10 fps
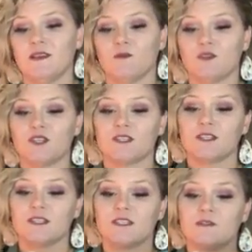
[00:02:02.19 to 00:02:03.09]
And we're just
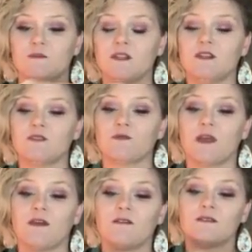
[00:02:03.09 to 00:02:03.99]
going to spin it
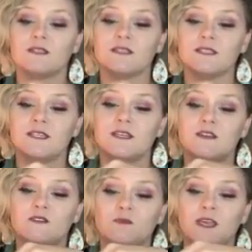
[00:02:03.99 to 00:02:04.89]
around
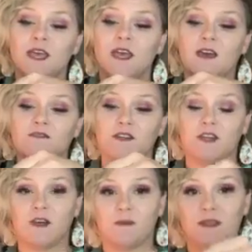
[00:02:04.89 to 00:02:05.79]
until we have a
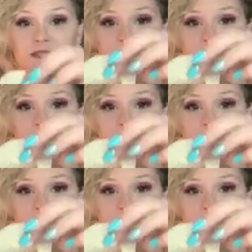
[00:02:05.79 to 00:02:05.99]
nub in the